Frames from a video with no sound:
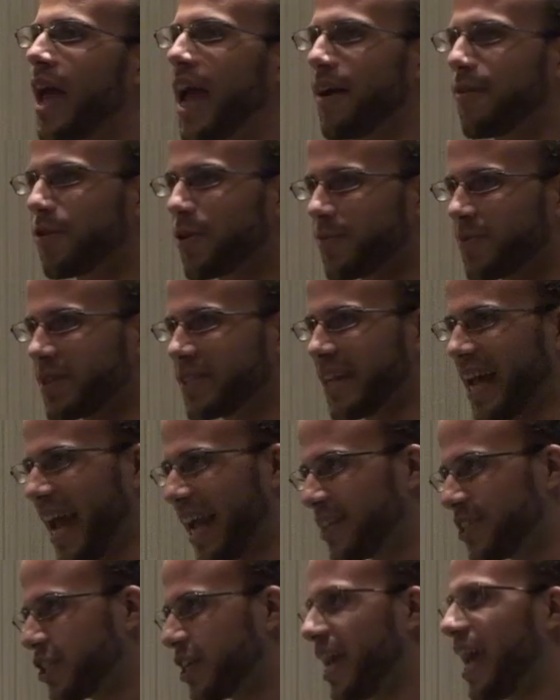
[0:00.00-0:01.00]
everyone was
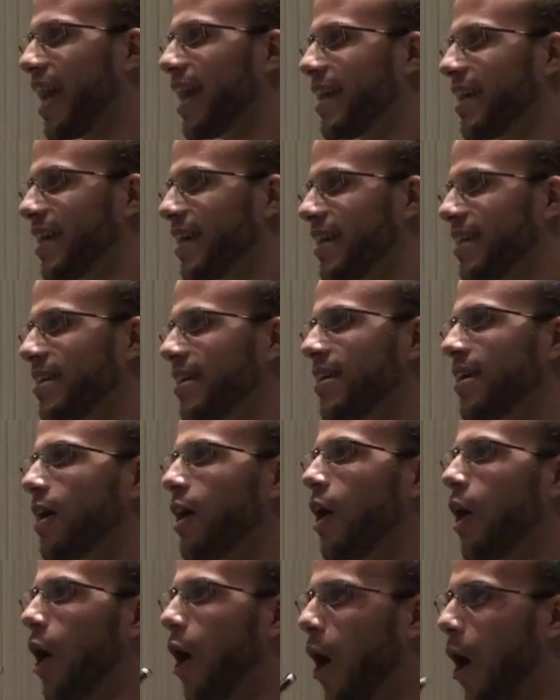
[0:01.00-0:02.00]
educated
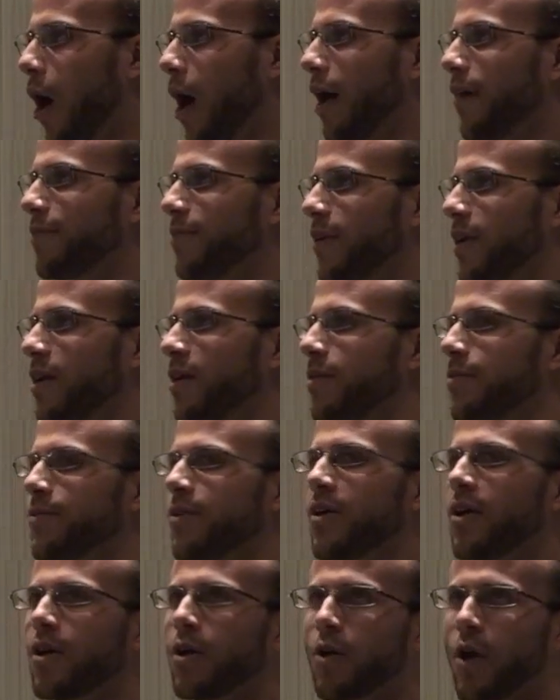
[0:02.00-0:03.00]
off of
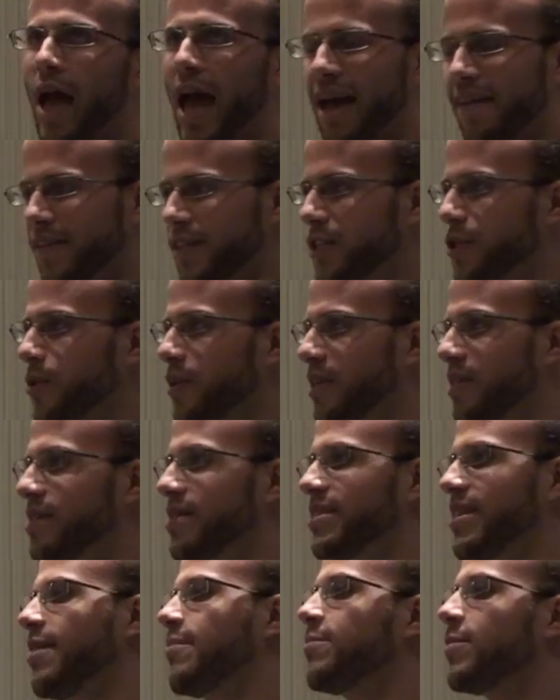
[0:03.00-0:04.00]
having to
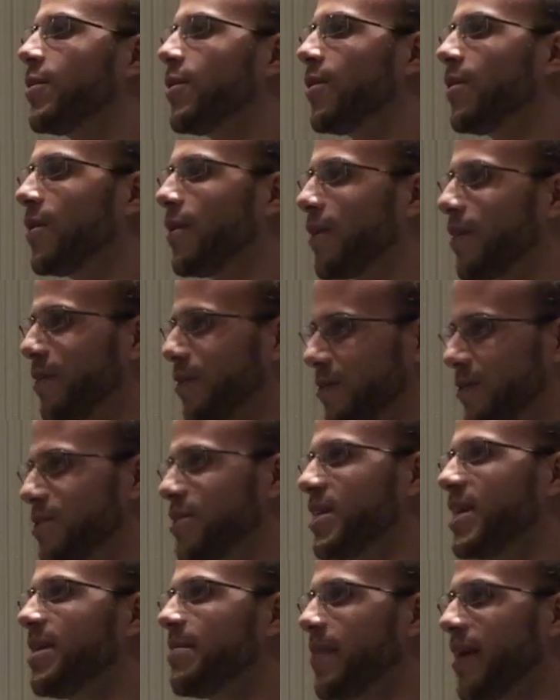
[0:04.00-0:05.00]
assemble their
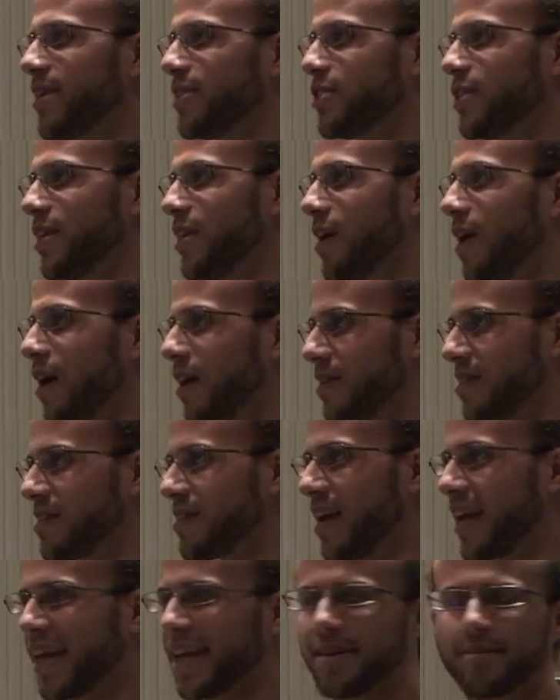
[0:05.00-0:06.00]
steam engine on
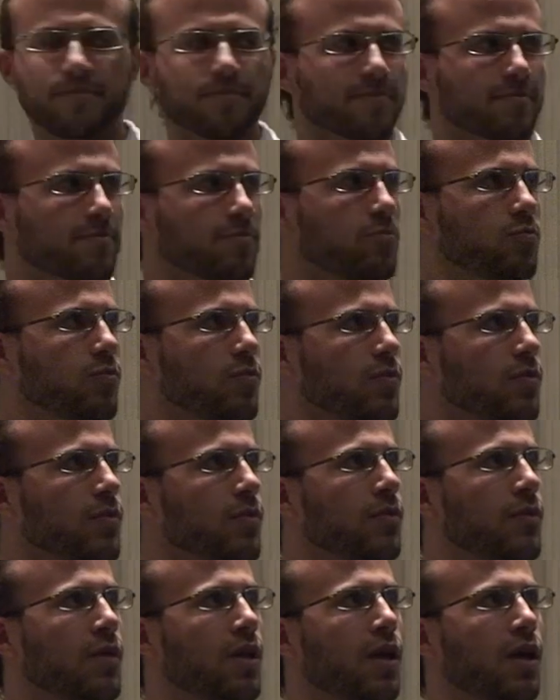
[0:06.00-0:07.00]
site.
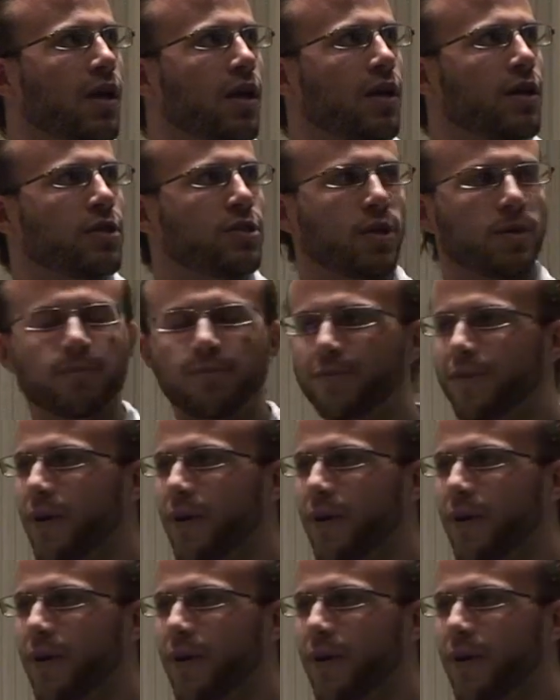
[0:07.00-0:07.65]
Jump